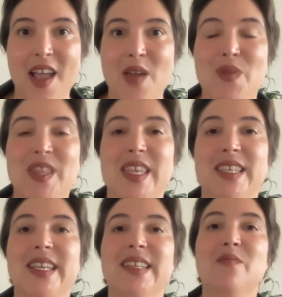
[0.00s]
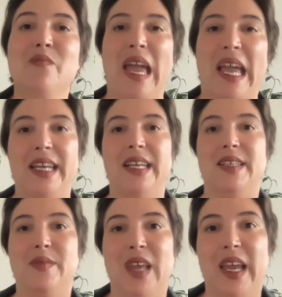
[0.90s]
but this is a
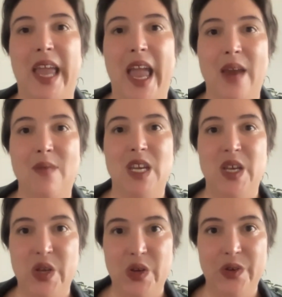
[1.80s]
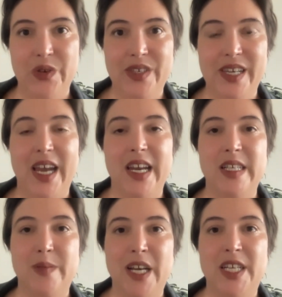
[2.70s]
mechanism that can be used, and
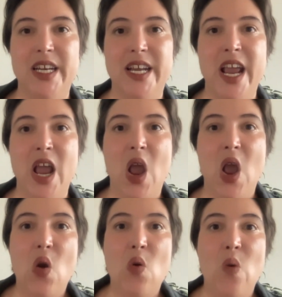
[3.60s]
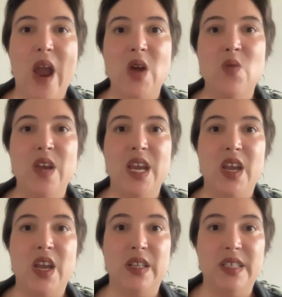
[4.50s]
especially when
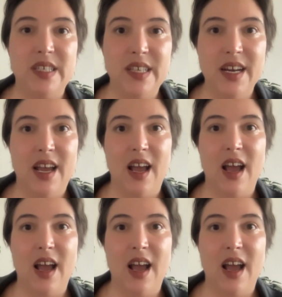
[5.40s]
we consider